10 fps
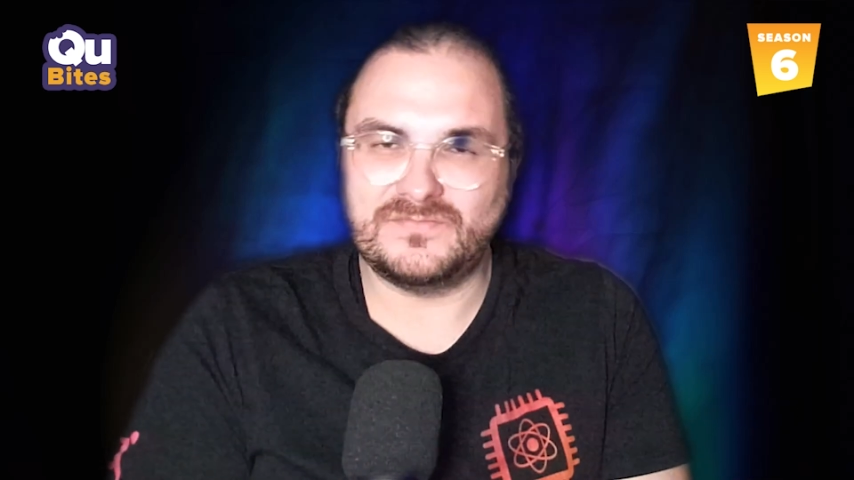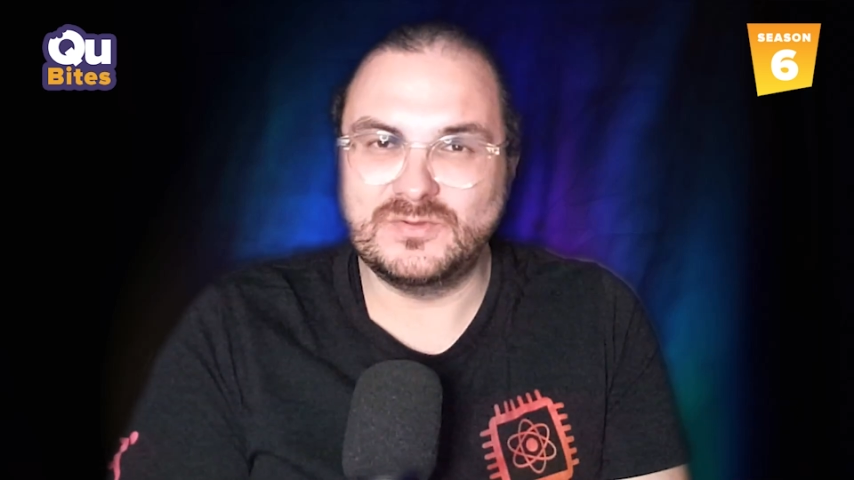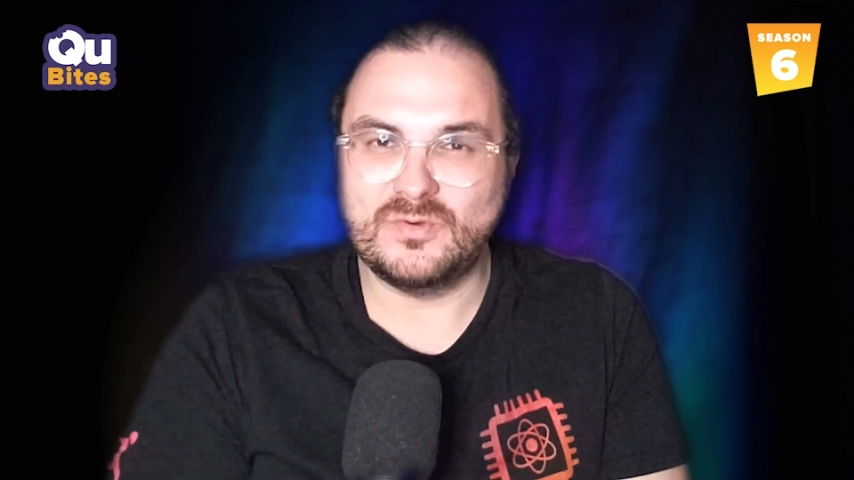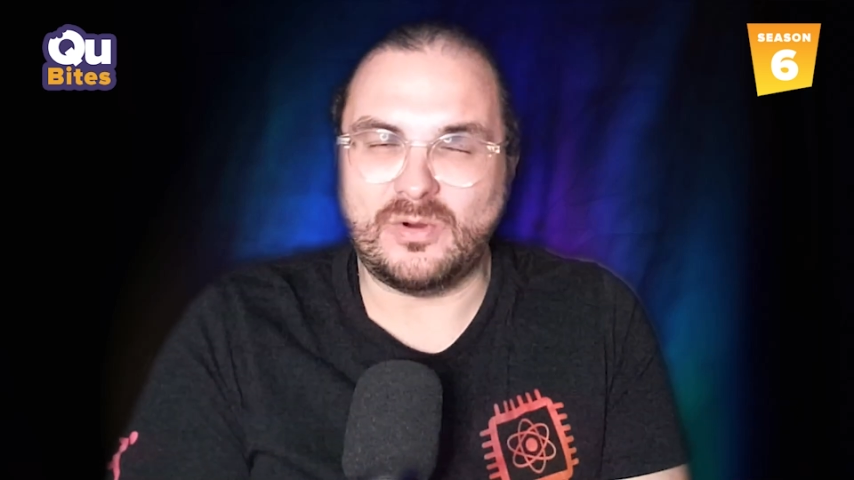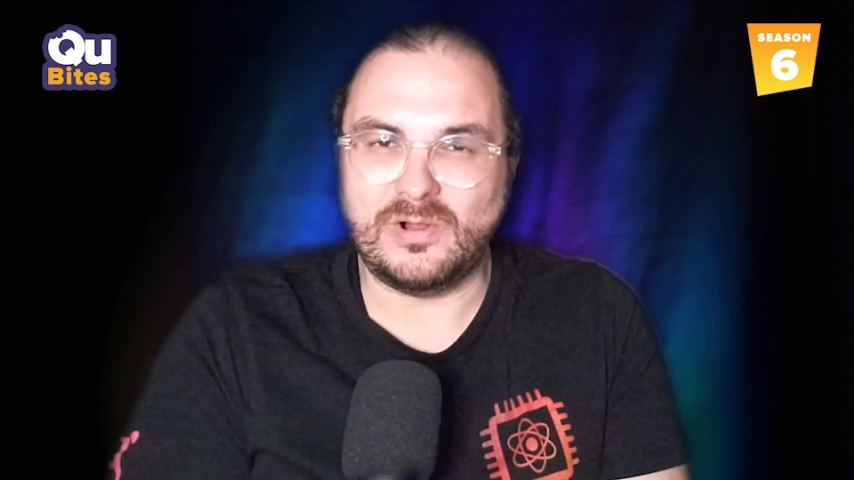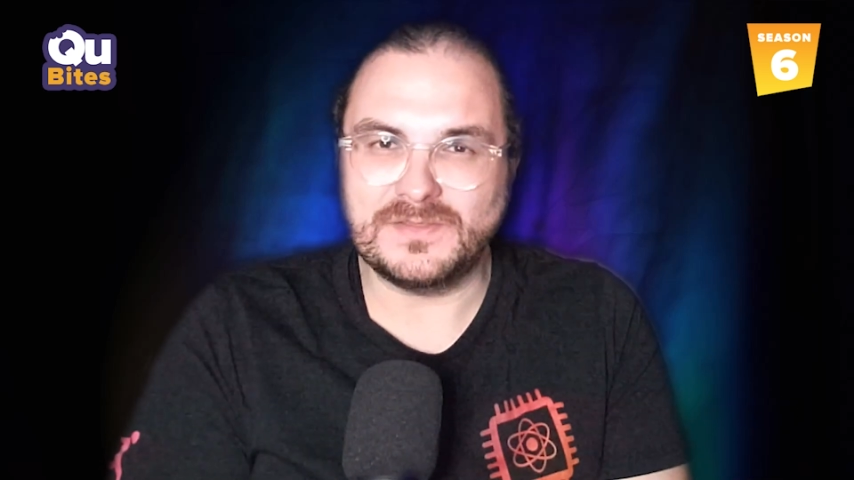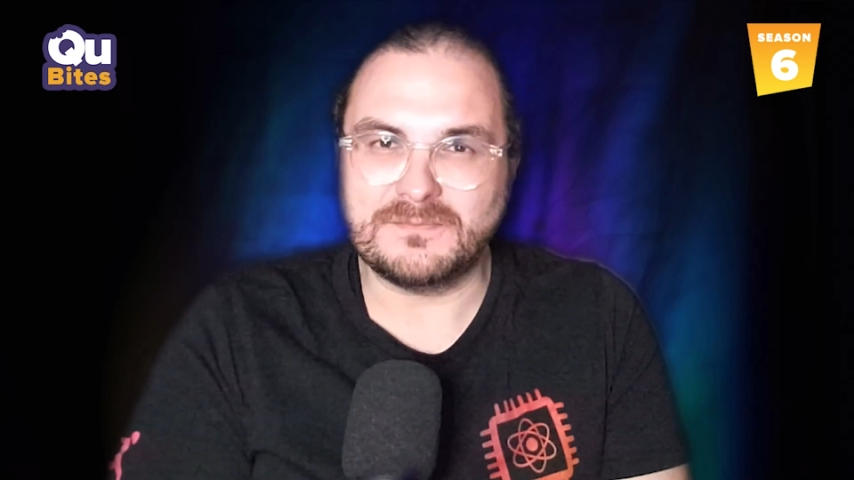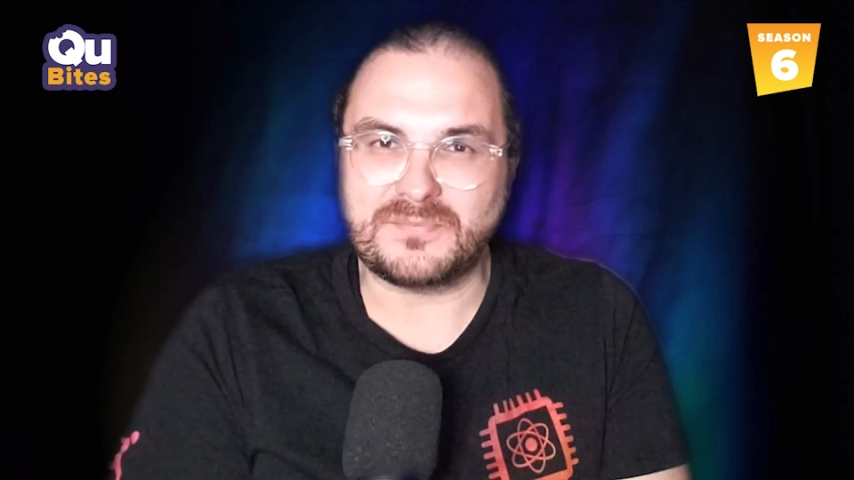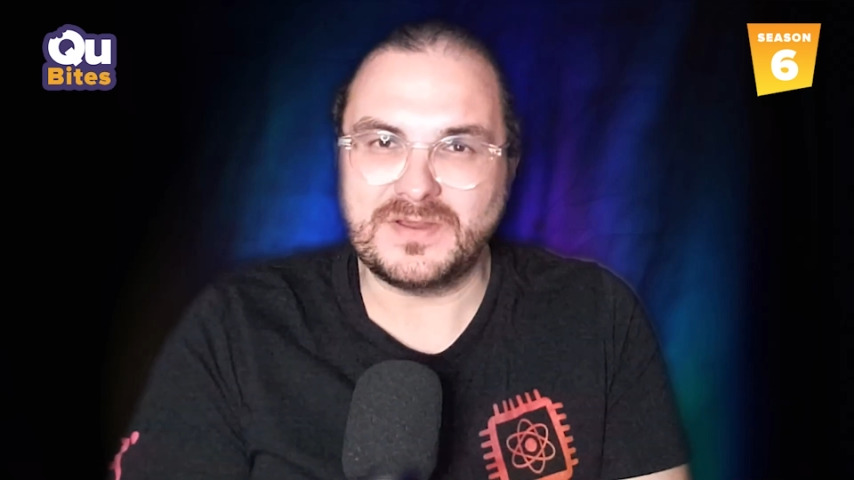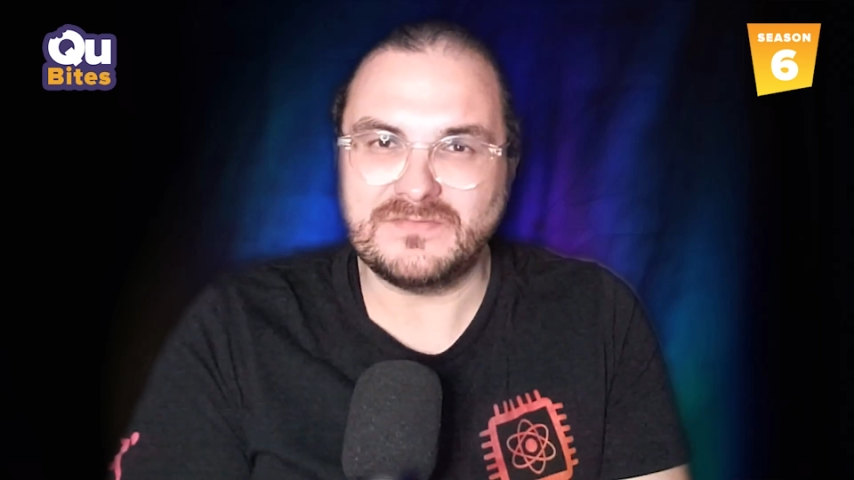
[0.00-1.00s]
view all
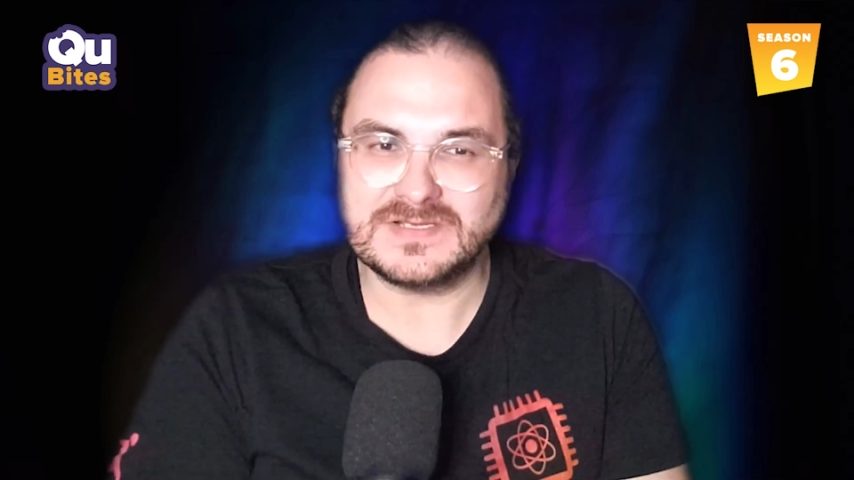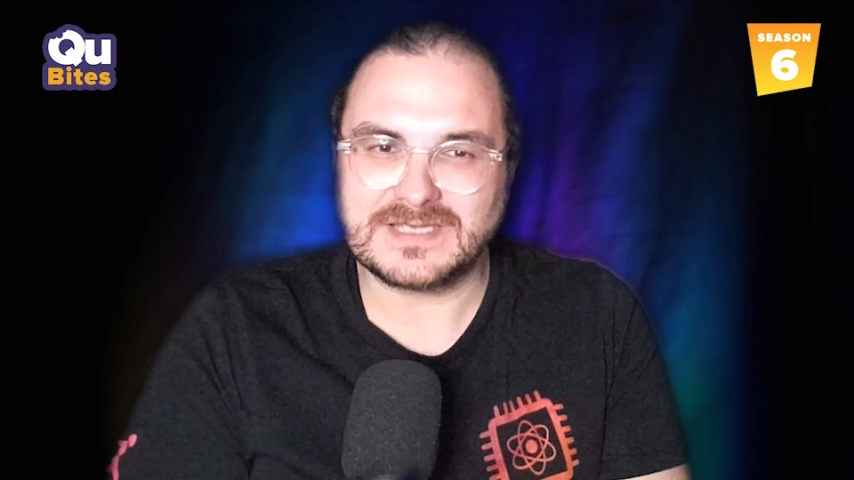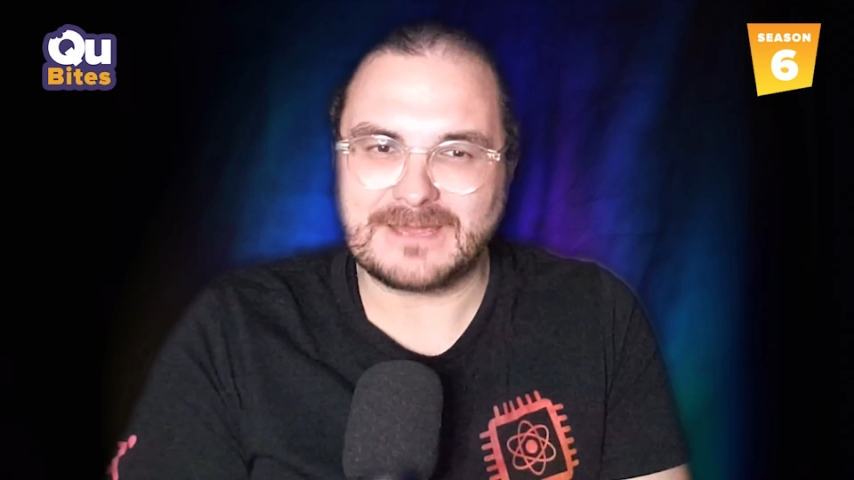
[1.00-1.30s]
the previous